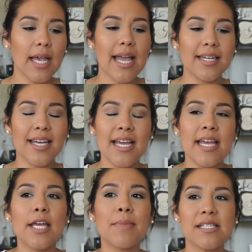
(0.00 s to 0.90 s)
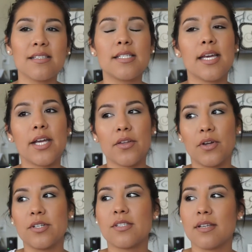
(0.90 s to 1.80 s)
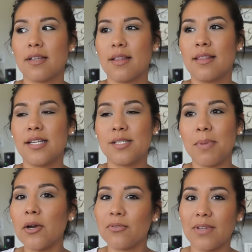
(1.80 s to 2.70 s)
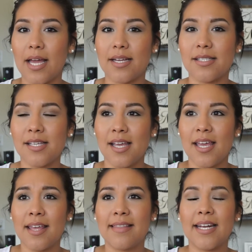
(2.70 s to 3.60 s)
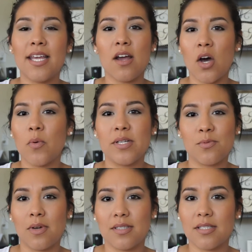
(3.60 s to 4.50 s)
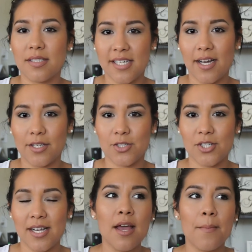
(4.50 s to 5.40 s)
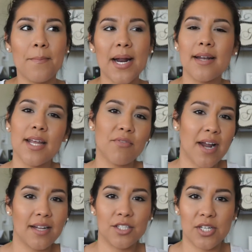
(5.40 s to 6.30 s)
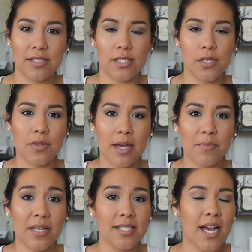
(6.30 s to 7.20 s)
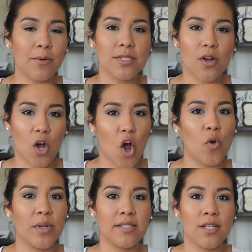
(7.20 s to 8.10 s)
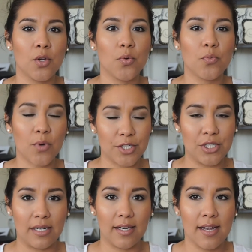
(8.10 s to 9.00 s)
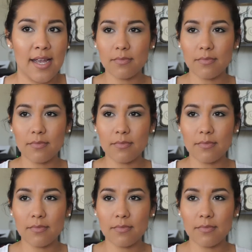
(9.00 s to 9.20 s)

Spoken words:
And in my son's daycare, there's these butterflies that he always wants to touch. But I never had the chance to do that because I was always rushing.